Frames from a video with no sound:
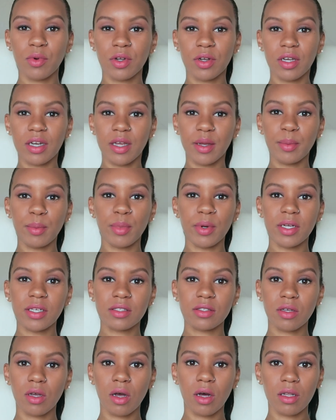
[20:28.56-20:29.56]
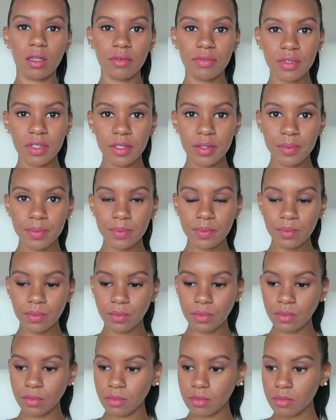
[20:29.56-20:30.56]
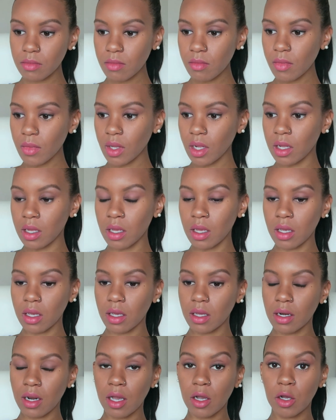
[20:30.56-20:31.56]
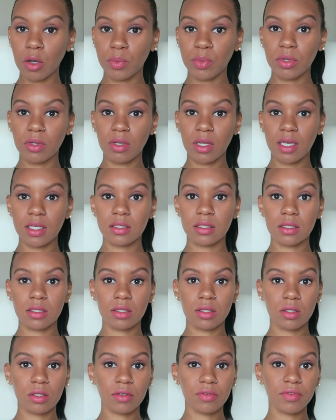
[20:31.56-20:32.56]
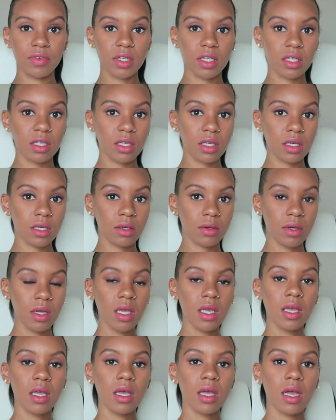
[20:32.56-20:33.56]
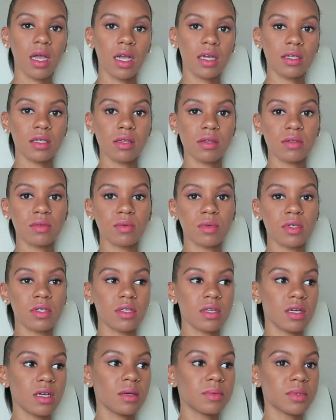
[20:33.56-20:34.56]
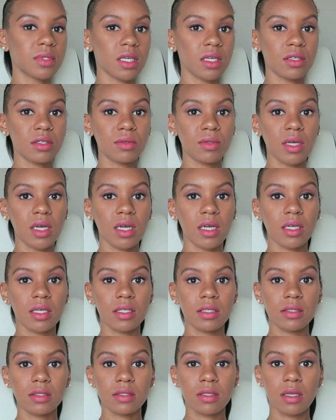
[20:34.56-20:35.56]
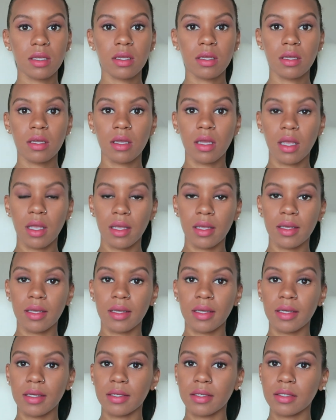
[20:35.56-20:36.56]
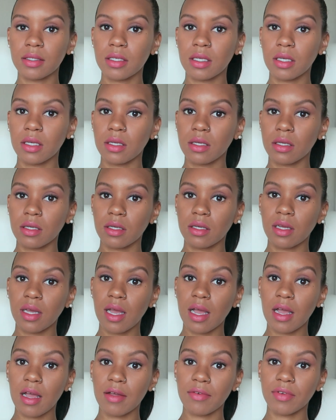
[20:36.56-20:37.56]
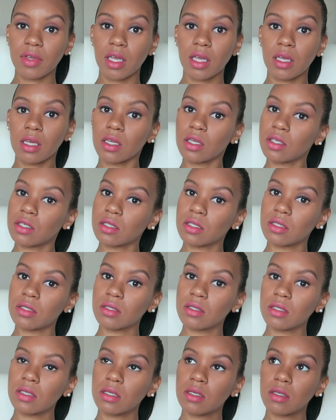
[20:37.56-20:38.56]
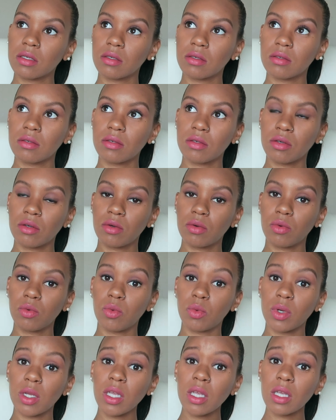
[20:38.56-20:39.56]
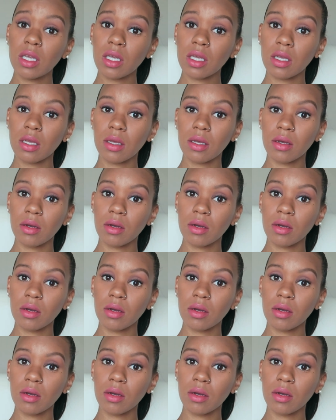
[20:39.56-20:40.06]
We're gonna embrace all of it. And I hope you like this little video. I just wanted to update you guys and have a good week.